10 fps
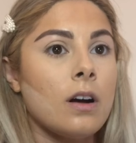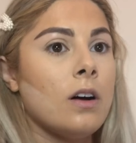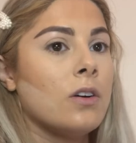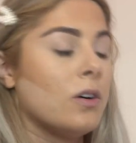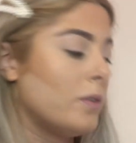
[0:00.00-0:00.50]

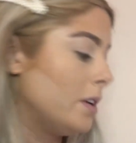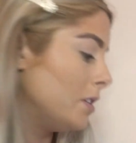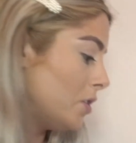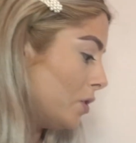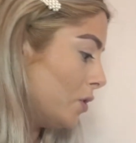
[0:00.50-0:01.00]
I'll go
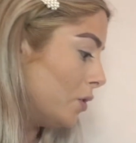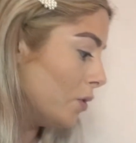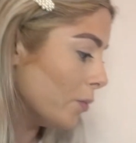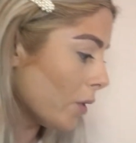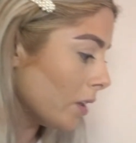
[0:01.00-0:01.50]

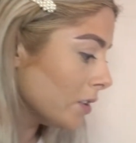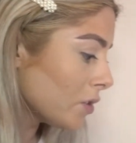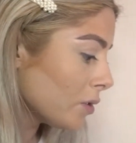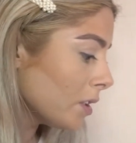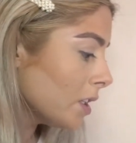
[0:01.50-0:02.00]
into
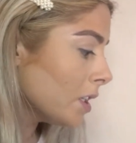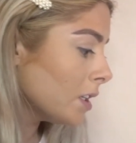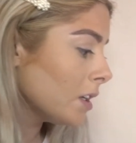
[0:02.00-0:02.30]
bronzer.